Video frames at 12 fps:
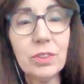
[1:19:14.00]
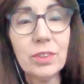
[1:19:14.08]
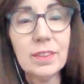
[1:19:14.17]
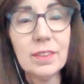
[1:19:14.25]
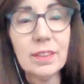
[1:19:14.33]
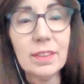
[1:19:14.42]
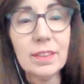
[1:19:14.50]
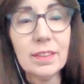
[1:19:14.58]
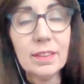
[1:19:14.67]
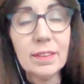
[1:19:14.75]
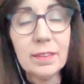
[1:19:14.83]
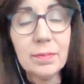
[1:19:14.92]

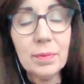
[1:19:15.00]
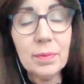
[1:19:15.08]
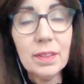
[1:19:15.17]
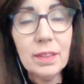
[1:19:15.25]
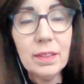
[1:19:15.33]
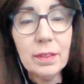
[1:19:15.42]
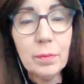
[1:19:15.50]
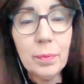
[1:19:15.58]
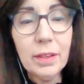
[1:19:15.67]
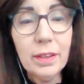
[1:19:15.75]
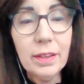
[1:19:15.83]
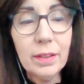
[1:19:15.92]
just thinking
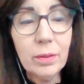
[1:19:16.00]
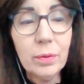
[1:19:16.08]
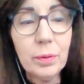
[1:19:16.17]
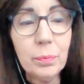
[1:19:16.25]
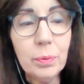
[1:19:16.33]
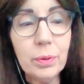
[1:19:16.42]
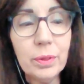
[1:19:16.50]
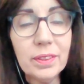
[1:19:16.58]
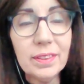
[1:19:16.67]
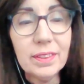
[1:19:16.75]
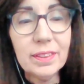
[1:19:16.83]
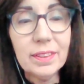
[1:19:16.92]
about how
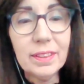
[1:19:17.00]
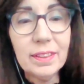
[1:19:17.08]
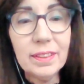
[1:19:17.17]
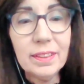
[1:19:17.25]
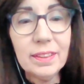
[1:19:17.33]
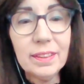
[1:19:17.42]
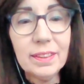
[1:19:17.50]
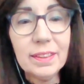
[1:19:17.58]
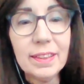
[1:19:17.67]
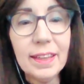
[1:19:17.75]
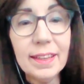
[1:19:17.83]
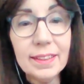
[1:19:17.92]
important the
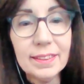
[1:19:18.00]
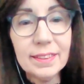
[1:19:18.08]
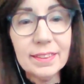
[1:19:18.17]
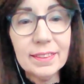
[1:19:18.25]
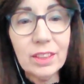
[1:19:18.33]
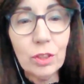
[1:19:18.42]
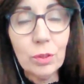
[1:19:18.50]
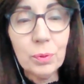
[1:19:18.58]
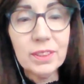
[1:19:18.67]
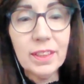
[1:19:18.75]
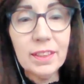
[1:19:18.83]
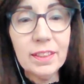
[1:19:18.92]
gait is to
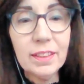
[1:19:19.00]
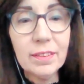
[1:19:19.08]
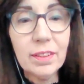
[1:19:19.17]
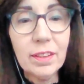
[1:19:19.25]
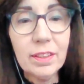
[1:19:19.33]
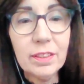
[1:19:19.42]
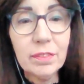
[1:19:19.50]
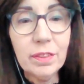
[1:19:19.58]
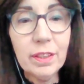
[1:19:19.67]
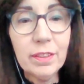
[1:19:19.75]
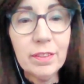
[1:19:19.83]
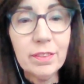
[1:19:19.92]
almost any kind of
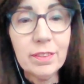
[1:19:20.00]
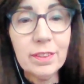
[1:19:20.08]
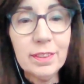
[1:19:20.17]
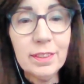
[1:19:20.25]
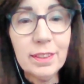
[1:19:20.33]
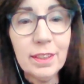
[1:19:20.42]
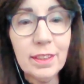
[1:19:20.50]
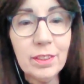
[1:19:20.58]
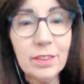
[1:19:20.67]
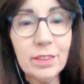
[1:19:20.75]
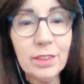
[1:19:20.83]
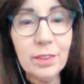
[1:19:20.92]
health
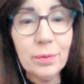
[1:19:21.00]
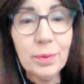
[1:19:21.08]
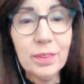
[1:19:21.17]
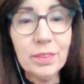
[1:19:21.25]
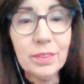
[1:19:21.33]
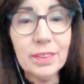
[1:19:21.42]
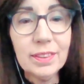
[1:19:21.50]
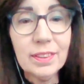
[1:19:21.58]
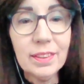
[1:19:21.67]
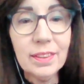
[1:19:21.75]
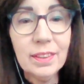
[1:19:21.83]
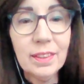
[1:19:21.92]
indicator, you know, whether
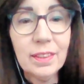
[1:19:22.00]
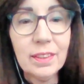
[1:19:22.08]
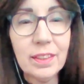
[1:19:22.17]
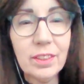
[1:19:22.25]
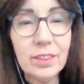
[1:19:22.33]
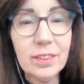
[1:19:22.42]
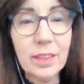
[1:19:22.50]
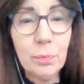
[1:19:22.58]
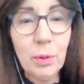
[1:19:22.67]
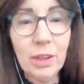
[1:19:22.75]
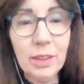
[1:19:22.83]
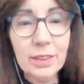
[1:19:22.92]
it's, like you
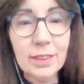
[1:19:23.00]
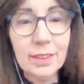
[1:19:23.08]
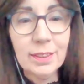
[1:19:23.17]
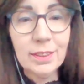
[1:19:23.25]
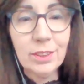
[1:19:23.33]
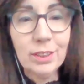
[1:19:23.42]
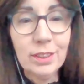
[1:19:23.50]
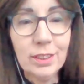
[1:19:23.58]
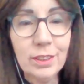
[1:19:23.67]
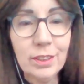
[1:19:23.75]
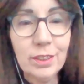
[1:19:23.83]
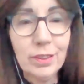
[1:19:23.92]
said, Parkinson's
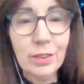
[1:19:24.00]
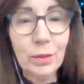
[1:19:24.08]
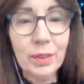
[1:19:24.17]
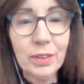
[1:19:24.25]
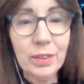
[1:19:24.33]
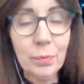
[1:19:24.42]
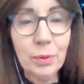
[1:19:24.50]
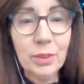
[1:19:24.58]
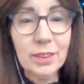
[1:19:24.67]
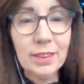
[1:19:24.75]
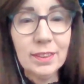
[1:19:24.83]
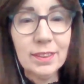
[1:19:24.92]
earlier, or whether a
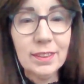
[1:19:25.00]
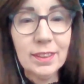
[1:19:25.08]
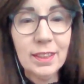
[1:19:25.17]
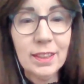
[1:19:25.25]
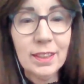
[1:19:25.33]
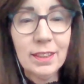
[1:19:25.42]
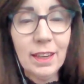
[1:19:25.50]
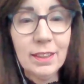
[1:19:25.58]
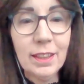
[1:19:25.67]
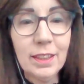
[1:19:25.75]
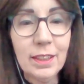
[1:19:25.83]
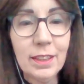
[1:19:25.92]
person is
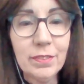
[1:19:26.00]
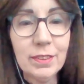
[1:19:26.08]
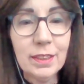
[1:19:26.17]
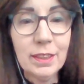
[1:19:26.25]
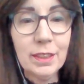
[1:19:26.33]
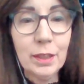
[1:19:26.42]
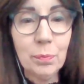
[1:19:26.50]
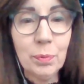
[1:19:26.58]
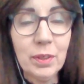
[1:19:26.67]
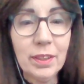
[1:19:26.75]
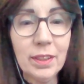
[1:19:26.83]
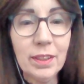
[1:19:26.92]
not getting enough sleep,
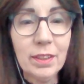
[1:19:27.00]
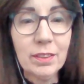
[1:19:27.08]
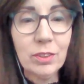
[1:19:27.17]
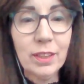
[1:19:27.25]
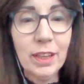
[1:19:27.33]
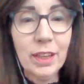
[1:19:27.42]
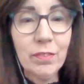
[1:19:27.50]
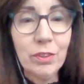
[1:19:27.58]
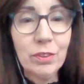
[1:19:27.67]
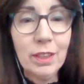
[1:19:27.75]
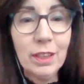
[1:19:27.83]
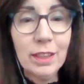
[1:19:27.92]
or do they have a
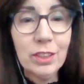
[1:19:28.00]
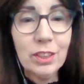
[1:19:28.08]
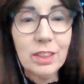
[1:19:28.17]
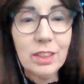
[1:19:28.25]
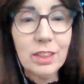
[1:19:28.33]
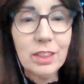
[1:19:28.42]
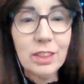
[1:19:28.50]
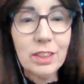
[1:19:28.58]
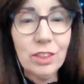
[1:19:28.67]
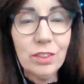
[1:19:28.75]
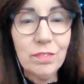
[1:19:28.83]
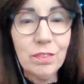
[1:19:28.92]
neurologic
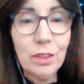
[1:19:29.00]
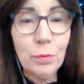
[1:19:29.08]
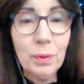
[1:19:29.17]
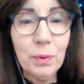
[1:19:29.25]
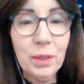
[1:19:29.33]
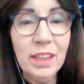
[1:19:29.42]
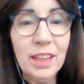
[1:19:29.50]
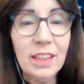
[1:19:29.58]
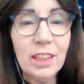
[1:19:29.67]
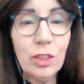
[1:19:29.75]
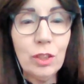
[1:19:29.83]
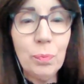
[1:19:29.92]
condition they're developing?
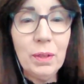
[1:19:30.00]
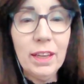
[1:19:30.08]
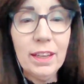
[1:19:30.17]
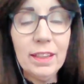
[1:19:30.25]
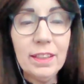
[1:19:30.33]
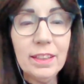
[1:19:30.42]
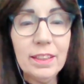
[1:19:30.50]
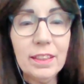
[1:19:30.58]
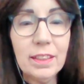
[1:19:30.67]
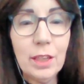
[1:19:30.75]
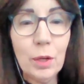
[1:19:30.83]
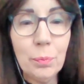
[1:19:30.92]
It could be
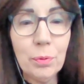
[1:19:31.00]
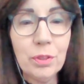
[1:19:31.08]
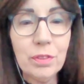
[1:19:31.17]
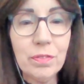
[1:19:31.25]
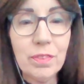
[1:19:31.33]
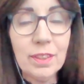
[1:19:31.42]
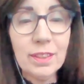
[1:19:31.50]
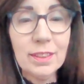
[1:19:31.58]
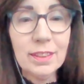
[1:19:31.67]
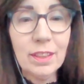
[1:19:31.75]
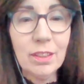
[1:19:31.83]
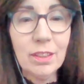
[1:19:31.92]
any number of
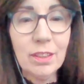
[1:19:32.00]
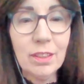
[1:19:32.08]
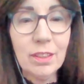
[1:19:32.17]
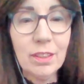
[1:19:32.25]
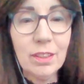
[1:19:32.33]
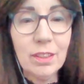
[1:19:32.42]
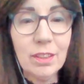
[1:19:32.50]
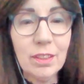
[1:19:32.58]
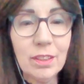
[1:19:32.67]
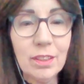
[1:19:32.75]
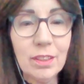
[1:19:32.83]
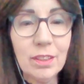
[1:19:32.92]
things that are affecting them
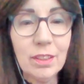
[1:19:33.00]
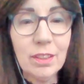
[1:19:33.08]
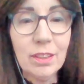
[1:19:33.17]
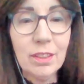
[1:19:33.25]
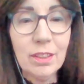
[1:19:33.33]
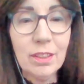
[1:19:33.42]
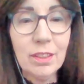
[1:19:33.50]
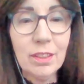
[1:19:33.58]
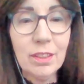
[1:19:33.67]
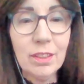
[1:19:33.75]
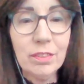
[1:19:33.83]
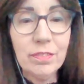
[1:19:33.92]
that will affect the gait,
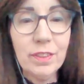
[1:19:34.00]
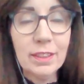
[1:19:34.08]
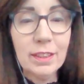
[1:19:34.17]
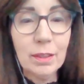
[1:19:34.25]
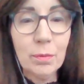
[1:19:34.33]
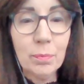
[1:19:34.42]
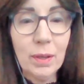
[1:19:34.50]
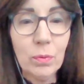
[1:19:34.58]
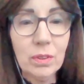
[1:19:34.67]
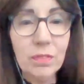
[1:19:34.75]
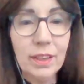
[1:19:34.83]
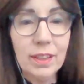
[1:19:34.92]
and the gait might be one of the
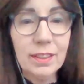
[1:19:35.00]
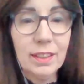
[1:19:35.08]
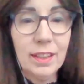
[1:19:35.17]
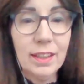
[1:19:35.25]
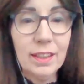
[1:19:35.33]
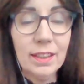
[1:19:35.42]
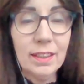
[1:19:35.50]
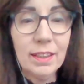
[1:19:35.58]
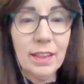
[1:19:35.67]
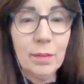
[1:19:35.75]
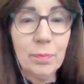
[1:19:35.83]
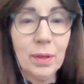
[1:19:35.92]
more sensitive things
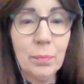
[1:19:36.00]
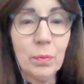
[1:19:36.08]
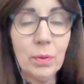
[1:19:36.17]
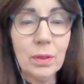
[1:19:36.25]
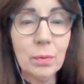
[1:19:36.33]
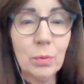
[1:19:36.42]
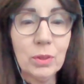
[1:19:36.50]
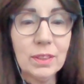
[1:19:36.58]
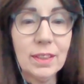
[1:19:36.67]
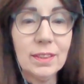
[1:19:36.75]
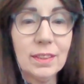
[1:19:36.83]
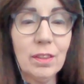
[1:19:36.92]
to indicate
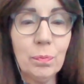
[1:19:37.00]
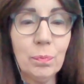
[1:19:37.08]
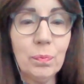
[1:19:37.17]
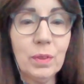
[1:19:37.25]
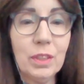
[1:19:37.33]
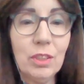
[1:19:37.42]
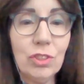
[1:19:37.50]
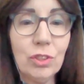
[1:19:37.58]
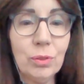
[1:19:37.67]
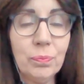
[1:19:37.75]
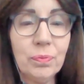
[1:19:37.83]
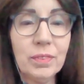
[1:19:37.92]
there's a health
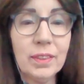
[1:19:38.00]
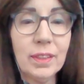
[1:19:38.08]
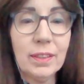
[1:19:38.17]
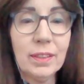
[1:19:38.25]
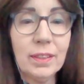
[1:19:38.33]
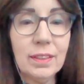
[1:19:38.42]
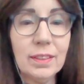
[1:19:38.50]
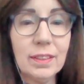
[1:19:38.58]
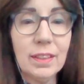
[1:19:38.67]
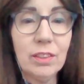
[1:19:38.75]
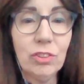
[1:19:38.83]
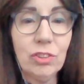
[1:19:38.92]
issue that needs
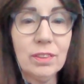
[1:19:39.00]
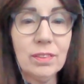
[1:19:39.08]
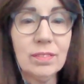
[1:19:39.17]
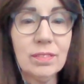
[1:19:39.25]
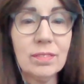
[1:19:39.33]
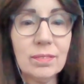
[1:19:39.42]
attention.